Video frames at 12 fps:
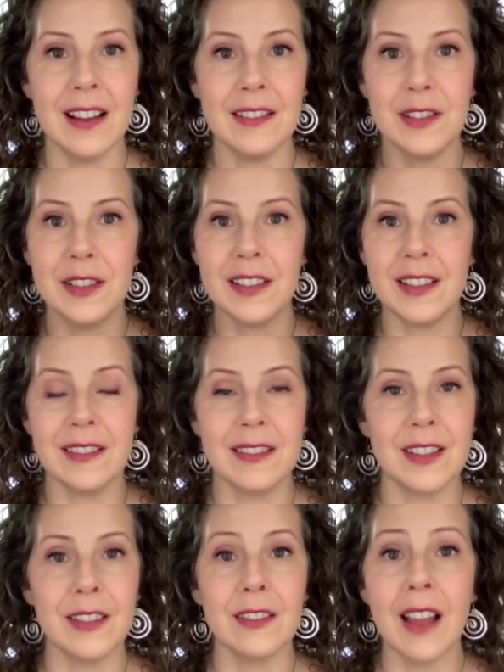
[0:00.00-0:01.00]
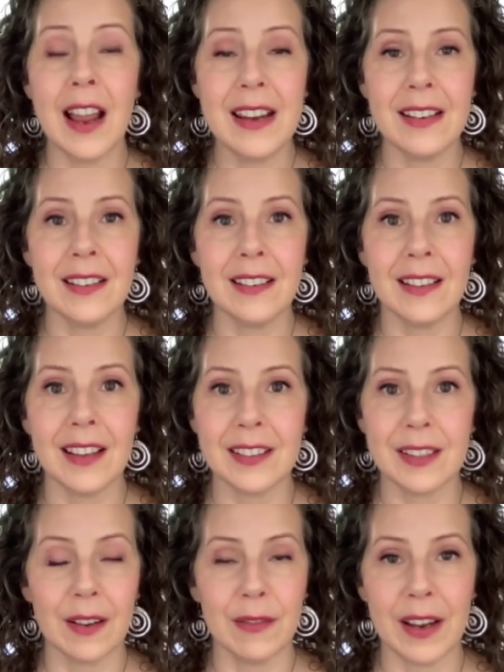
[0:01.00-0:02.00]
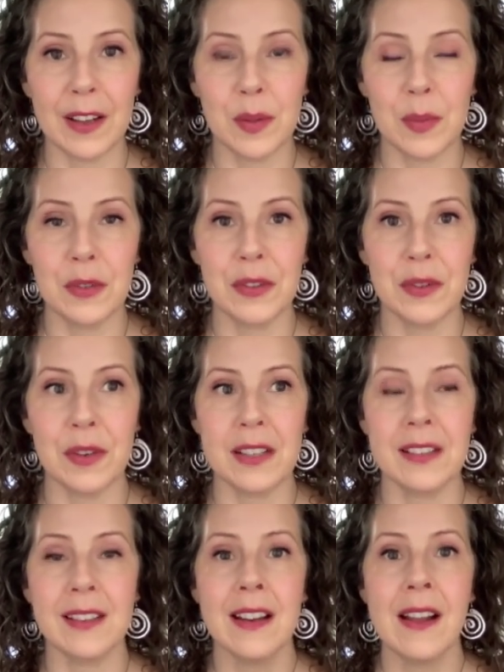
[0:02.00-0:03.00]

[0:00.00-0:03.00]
just the delight that's available to us,